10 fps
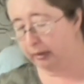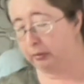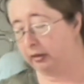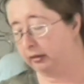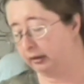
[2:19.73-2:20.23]

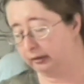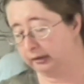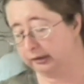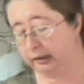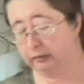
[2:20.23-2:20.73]
me, and
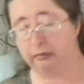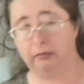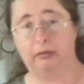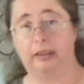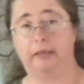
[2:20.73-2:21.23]
it's like
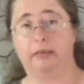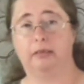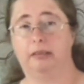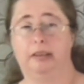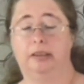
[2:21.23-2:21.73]
whatever.
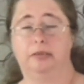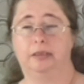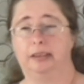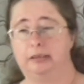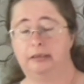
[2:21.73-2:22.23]
It is what
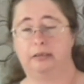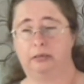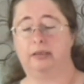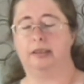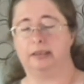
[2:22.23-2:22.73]
it
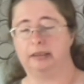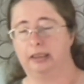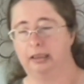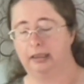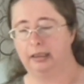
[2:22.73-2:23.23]
is.
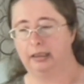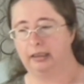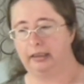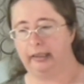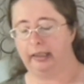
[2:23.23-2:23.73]

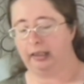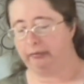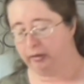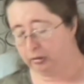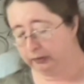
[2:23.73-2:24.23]
They have
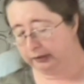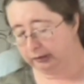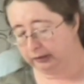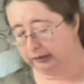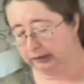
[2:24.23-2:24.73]
no
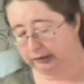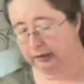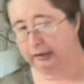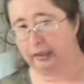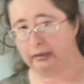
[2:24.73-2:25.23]
resources
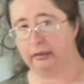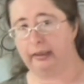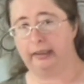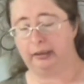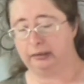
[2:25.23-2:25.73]
that are
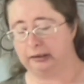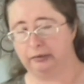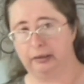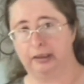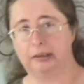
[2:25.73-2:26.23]
any
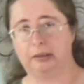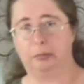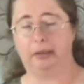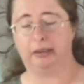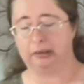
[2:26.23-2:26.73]
usefulness to
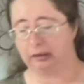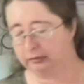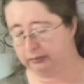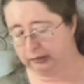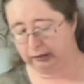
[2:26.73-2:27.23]
be a
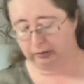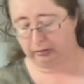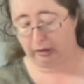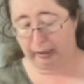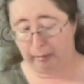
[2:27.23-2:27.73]
consultant, so
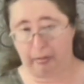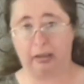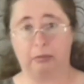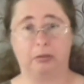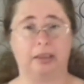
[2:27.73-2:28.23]
I am not
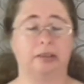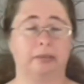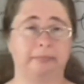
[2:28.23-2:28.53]
impressed.